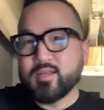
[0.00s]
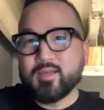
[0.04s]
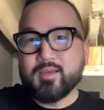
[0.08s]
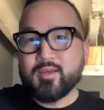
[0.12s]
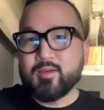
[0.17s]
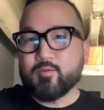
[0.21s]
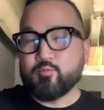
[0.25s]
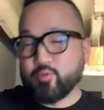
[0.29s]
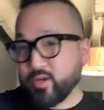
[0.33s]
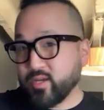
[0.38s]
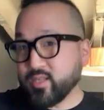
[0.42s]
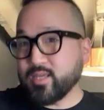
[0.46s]

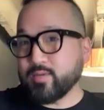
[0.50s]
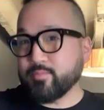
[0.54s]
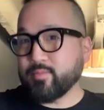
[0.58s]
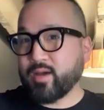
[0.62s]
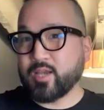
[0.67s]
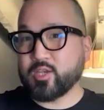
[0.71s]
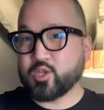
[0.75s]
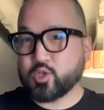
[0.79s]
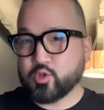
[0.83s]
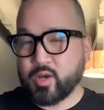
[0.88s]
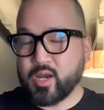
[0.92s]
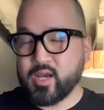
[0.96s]
really my
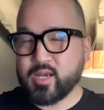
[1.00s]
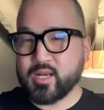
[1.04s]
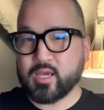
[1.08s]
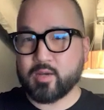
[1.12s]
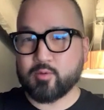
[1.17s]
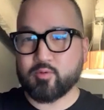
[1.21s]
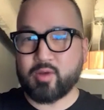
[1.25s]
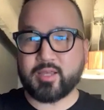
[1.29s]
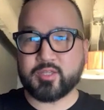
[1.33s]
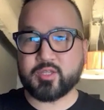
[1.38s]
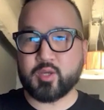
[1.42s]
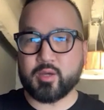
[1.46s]
training,
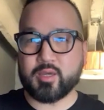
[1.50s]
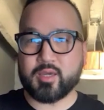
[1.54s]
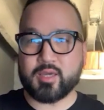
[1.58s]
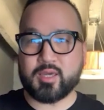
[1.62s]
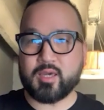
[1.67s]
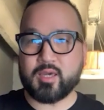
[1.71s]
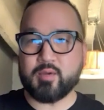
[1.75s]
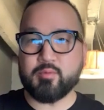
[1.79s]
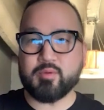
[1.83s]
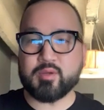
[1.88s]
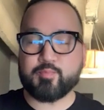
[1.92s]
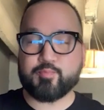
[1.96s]
right? So he
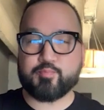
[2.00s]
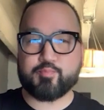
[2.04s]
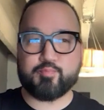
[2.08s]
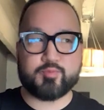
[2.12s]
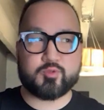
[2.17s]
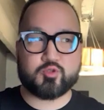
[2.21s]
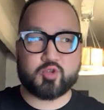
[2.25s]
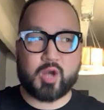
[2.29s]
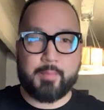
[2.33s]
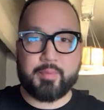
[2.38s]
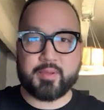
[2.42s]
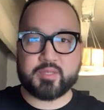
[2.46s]
would
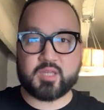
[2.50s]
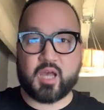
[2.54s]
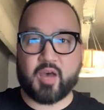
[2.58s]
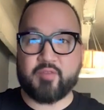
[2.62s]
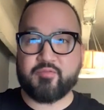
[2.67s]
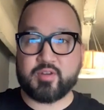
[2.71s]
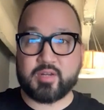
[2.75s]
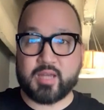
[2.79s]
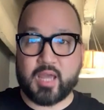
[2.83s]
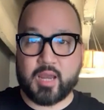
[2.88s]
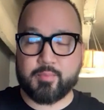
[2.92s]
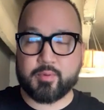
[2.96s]
drop us off in
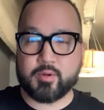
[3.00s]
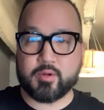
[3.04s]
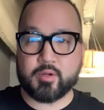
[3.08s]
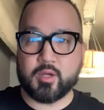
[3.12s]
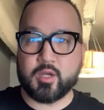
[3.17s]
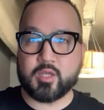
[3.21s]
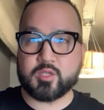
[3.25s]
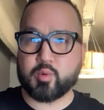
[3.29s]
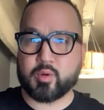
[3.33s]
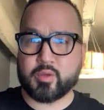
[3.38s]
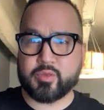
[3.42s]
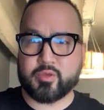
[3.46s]
neighborhoods
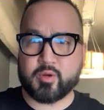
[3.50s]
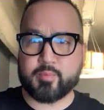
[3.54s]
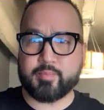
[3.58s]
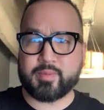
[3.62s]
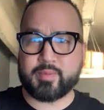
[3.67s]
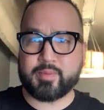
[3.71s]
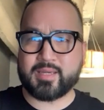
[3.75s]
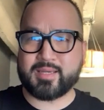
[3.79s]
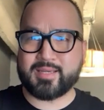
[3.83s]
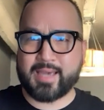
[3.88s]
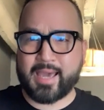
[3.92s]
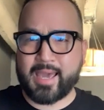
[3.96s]
where there'd be
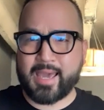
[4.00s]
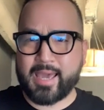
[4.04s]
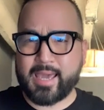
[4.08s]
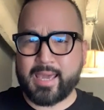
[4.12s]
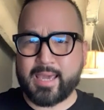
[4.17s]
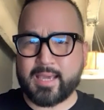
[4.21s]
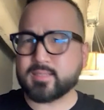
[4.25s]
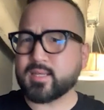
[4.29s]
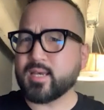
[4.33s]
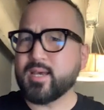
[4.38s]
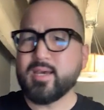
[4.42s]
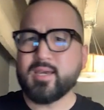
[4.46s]
gangs.
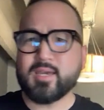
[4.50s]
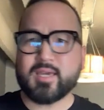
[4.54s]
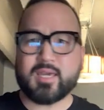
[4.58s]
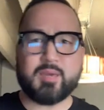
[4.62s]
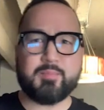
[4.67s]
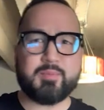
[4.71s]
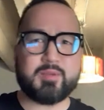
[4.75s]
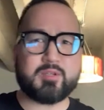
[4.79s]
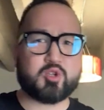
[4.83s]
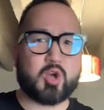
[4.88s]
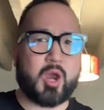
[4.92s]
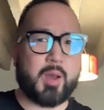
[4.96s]
He'd be
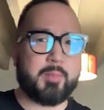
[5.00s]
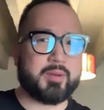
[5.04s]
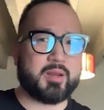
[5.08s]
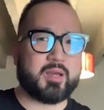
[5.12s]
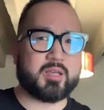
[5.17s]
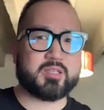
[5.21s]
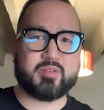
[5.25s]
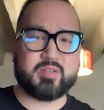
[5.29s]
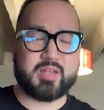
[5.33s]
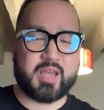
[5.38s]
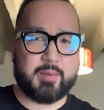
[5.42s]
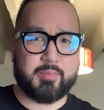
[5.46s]
dropping us in
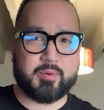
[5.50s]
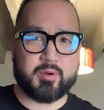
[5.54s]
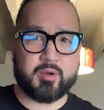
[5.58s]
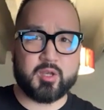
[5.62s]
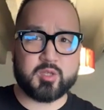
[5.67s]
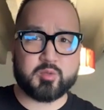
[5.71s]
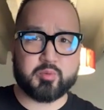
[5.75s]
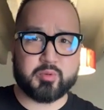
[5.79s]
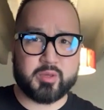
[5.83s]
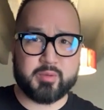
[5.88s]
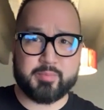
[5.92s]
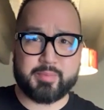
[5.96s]
neighborhoods where there'd
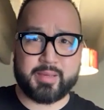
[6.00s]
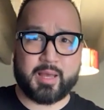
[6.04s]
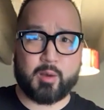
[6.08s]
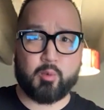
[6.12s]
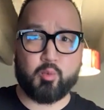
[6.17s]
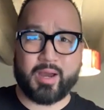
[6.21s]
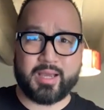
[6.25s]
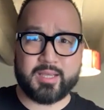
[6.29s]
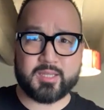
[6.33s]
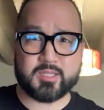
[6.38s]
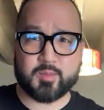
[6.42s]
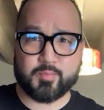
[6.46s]
be a white
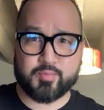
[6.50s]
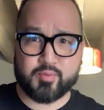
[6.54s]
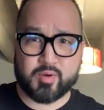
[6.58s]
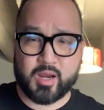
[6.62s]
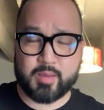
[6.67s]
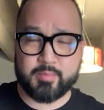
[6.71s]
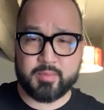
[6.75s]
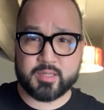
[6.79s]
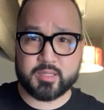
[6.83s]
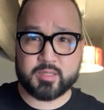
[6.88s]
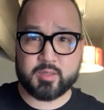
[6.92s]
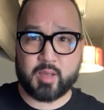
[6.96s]
supremacist.
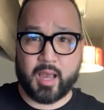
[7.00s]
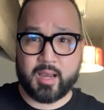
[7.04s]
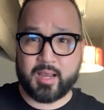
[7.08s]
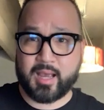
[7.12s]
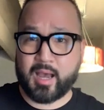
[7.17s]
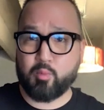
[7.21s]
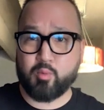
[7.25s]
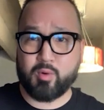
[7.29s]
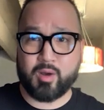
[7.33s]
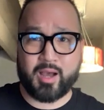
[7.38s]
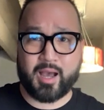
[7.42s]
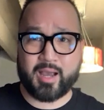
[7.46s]
I got
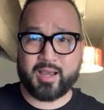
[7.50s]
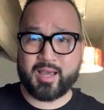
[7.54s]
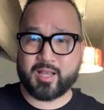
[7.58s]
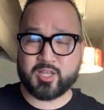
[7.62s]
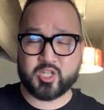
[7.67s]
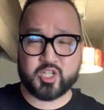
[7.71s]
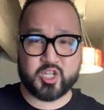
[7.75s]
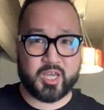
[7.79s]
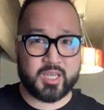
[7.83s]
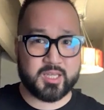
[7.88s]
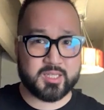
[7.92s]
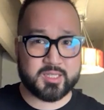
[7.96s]
I got
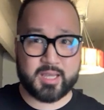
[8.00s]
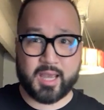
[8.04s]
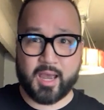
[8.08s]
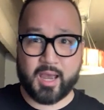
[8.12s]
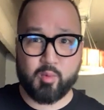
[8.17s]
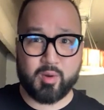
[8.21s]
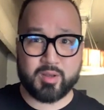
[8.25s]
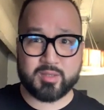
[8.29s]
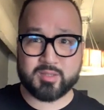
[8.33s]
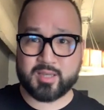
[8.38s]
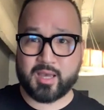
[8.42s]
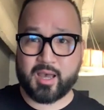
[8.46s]
chased out one
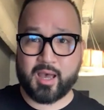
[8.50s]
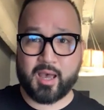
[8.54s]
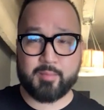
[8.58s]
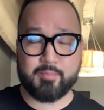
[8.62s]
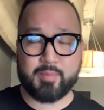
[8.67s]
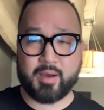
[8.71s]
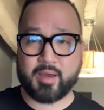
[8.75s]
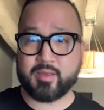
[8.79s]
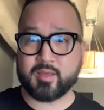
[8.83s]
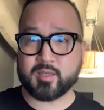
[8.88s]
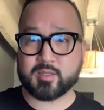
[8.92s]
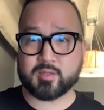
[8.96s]
time by
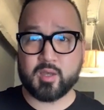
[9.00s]
this,